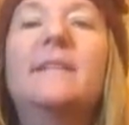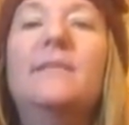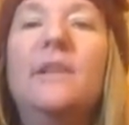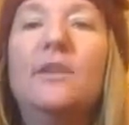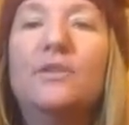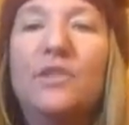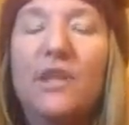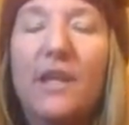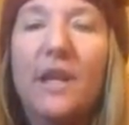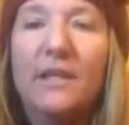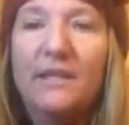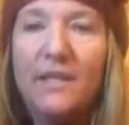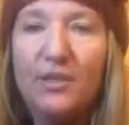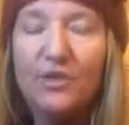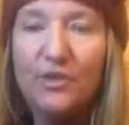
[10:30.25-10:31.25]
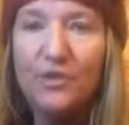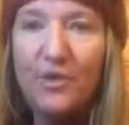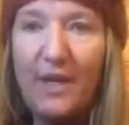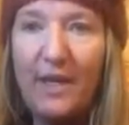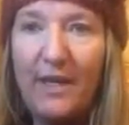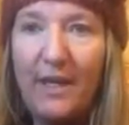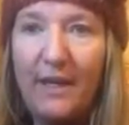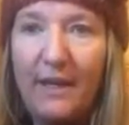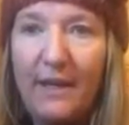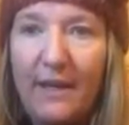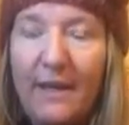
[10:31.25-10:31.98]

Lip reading: of energy, a teacher training.